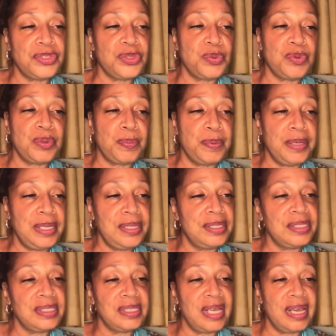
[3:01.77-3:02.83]
to repeat the
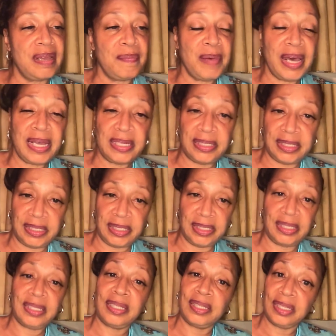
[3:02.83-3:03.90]
same idea
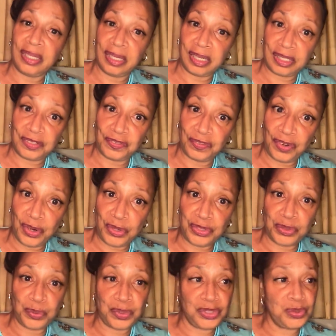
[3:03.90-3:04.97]
in the next
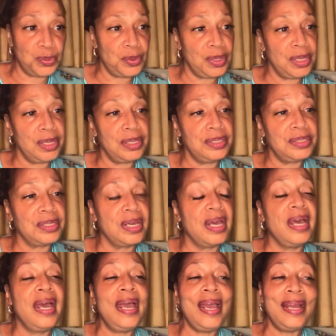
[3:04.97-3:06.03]
verse, which reads,
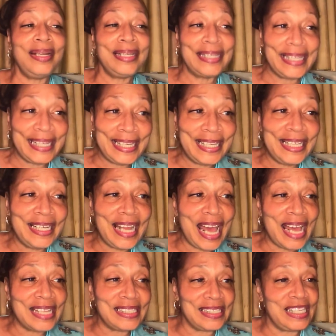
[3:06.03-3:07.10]
"And again
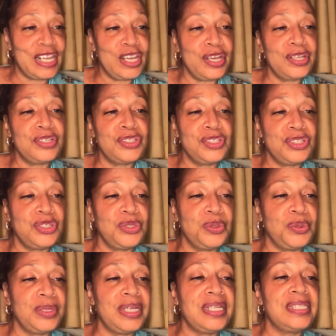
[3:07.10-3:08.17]
I say unto
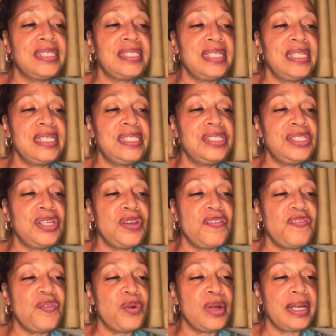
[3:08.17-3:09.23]
you, it is easier
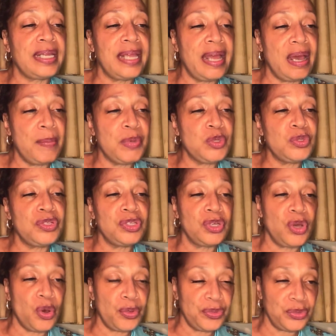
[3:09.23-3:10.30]
for a camel to
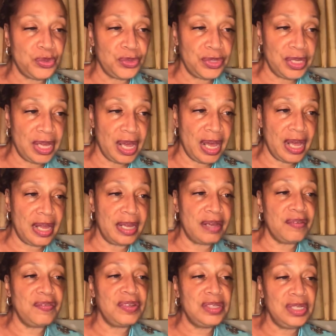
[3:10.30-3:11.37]
go through the eye
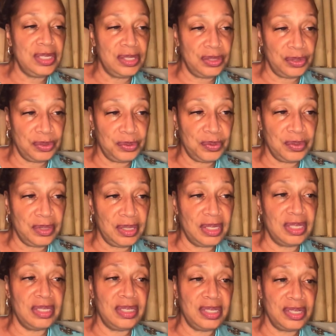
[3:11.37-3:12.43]
of a needle, and
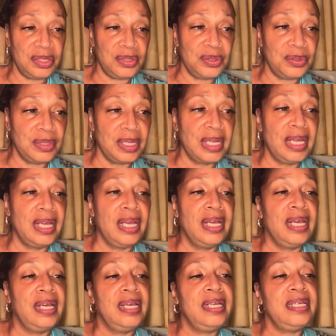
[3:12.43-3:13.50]
a needle
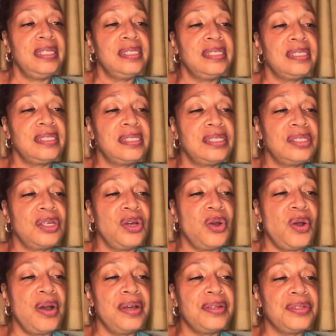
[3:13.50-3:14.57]
is to
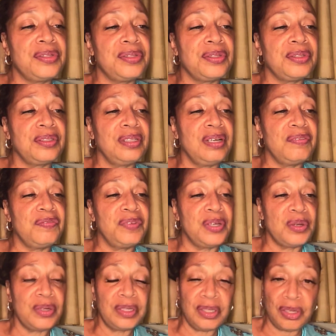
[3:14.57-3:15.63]
go under a
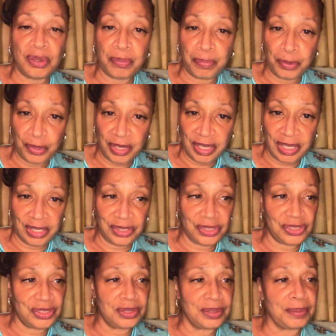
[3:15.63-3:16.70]
very low
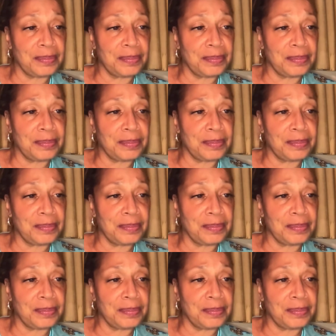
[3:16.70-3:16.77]
bridge,